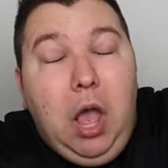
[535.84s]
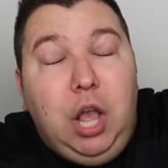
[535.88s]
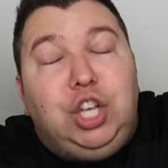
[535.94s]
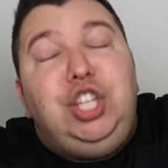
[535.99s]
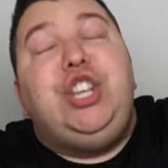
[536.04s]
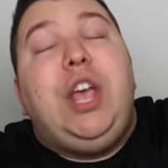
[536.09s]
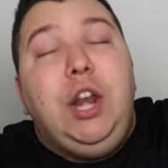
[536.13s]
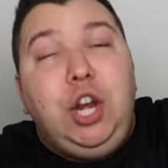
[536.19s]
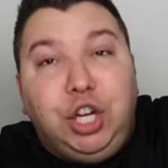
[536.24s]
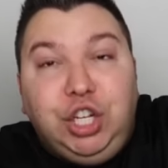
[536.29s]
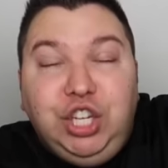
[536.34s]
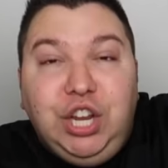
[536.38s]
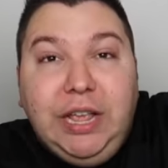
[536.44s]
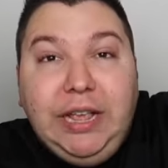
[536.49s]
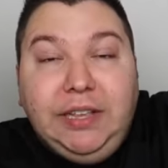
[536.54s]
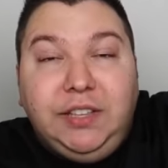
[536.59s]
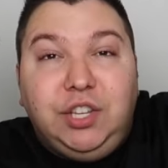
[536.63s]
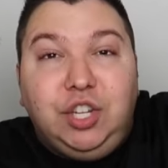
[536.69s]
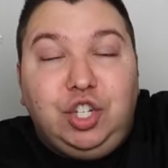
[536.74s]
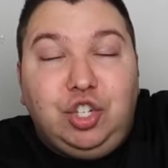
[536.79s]
Cheddar
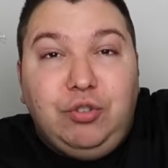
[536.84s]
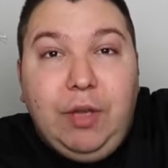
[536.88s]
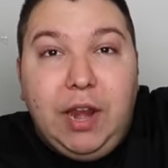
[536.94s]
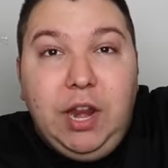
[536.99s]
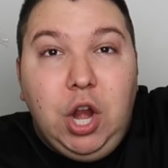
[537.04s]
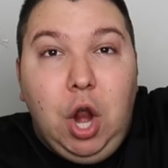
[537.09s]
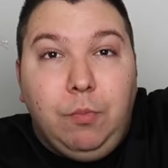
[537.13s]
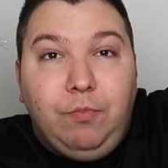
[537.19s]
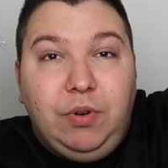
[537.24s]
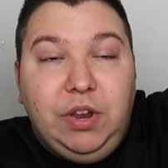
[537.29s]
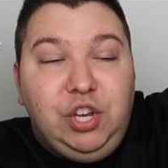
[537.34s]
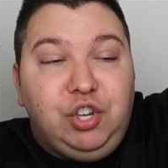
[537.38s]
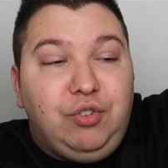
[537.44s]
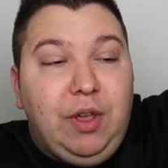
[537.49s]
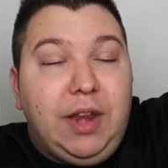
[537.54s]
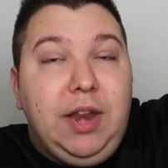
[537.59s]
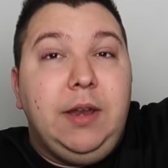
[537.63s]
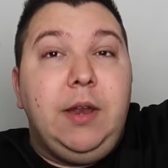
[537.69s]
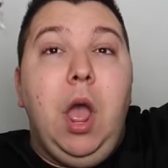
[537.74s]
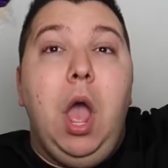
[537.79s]
cheese, shredded,
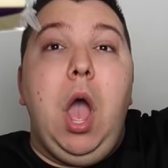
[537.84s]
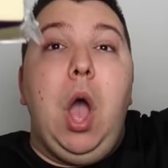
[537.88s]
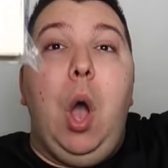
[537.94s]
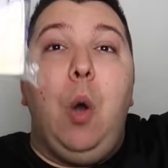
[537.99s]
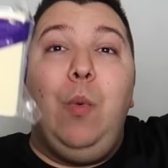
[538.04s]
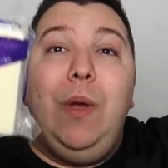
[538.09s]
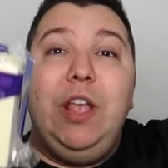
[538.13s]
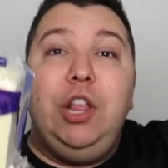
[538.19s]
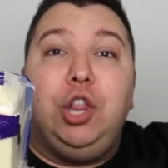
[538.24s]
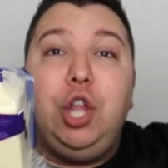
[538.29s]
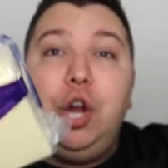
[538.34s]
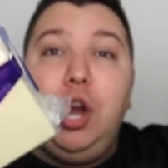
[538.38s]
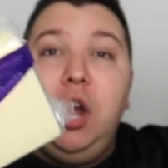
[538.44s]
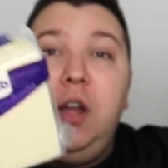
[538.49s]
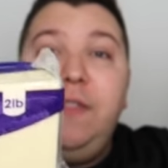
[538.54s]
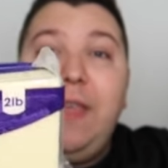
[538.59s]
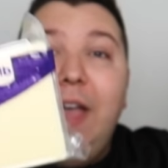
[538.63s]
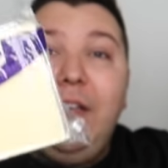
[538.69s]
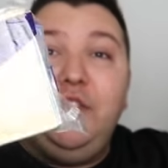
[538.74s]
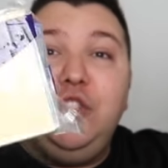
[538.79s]
pre-shredded. We
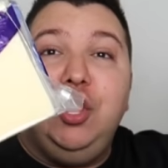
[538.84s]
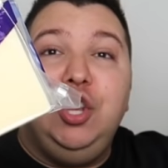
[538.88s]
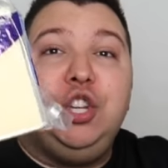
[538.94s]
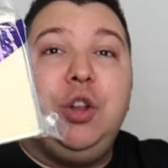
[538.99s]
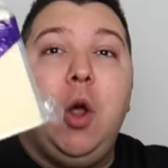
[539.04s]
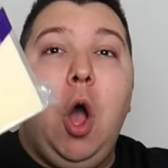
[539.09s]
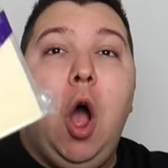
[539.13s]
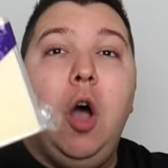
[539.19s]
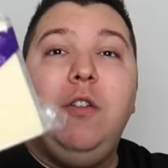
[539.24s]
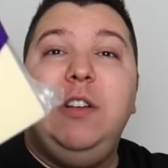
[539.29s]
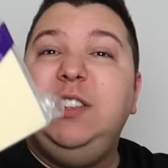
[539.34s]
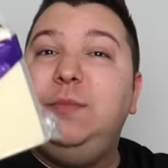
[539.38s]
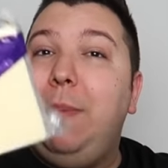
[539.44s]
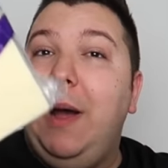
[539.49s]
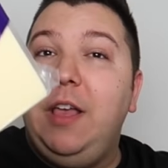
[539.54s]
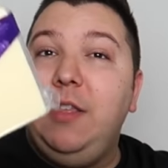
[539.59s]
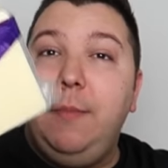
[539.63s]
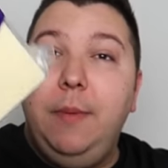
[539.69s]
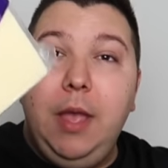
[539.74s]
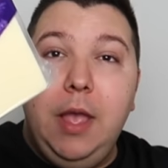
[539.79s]
learned that you should always
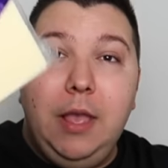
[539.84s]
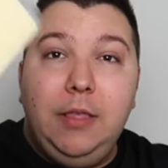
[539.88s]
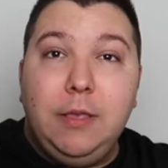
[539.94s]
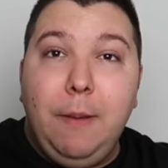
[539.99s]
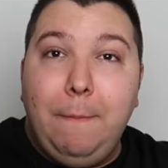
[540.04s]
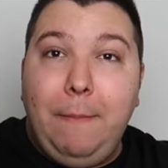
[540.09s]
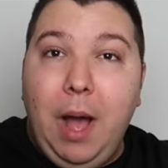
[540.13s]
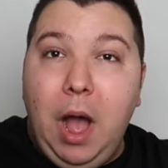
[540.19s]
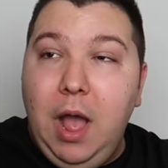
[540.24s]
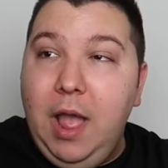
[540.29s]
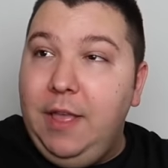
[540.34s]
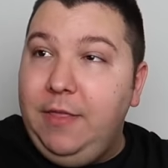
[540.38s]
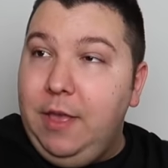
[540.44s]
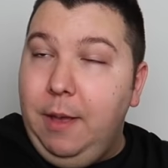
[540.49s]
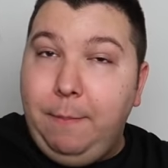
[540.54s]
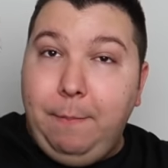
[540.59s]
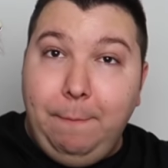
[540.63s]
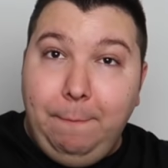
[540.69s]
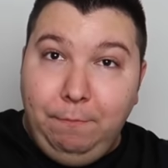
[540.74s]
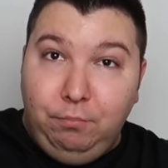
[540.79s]
buy them in
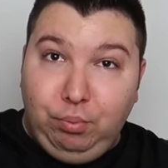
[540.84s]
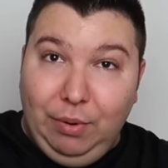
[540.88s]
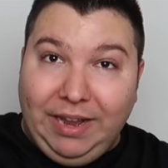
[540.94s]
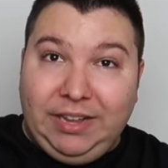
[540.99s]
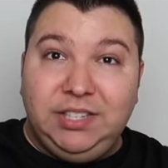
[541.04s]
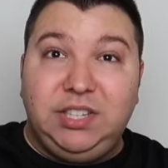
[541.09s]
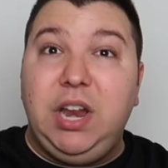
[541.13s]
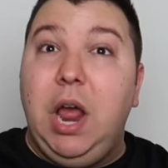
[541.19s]
the bricks.